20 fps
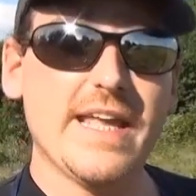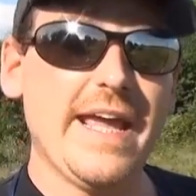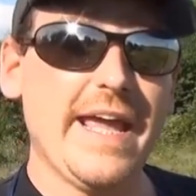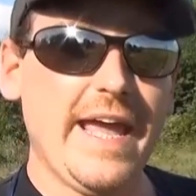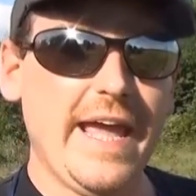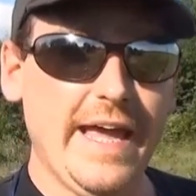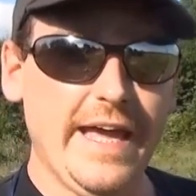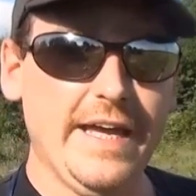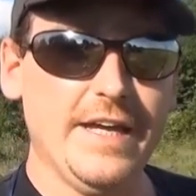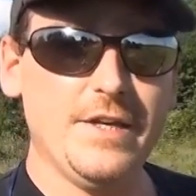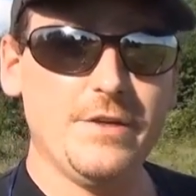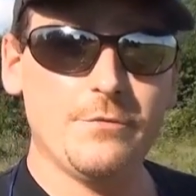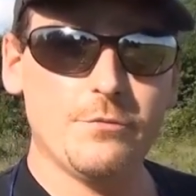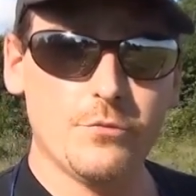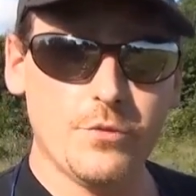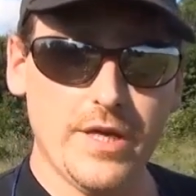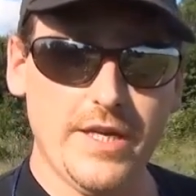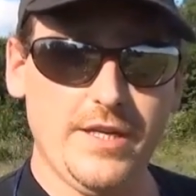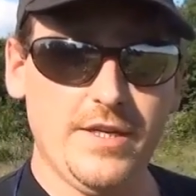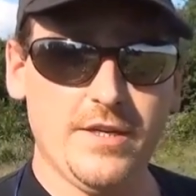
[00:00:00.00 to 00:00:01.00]
a
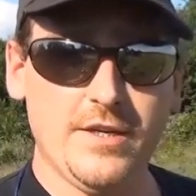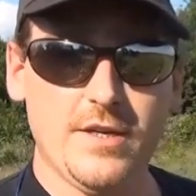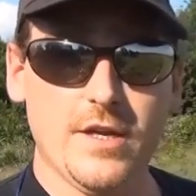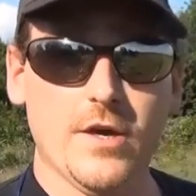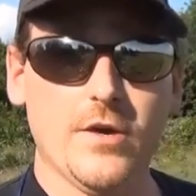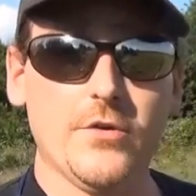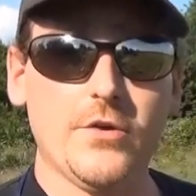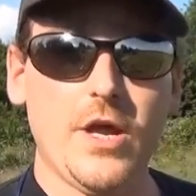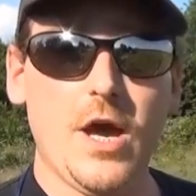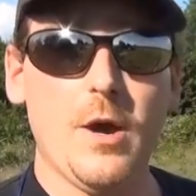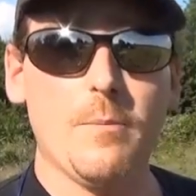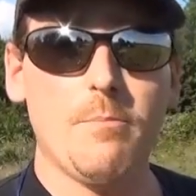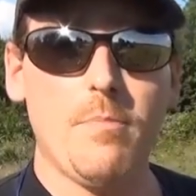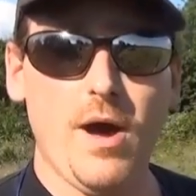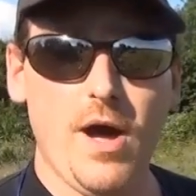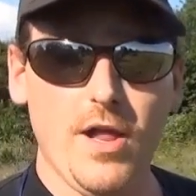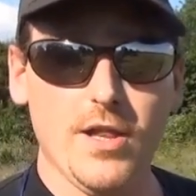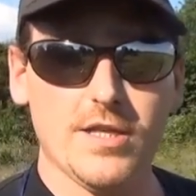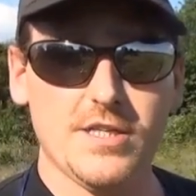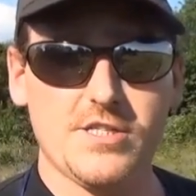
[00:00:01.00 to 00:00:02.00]
handwritten note
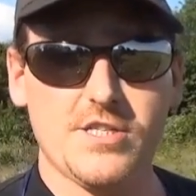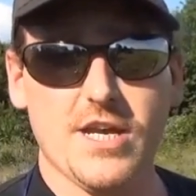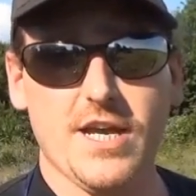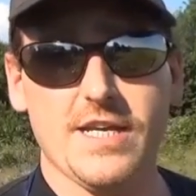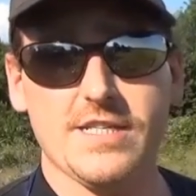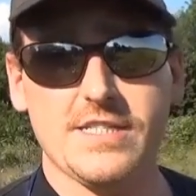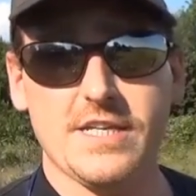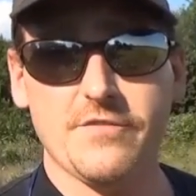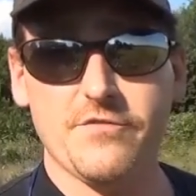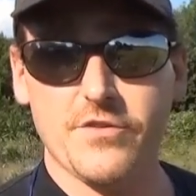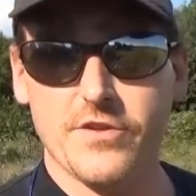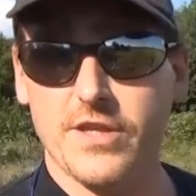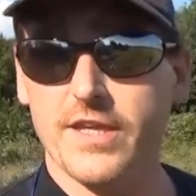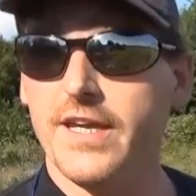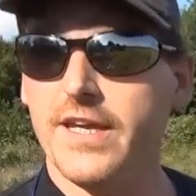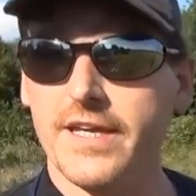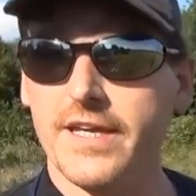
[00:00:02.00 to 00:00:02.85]
apologizing for the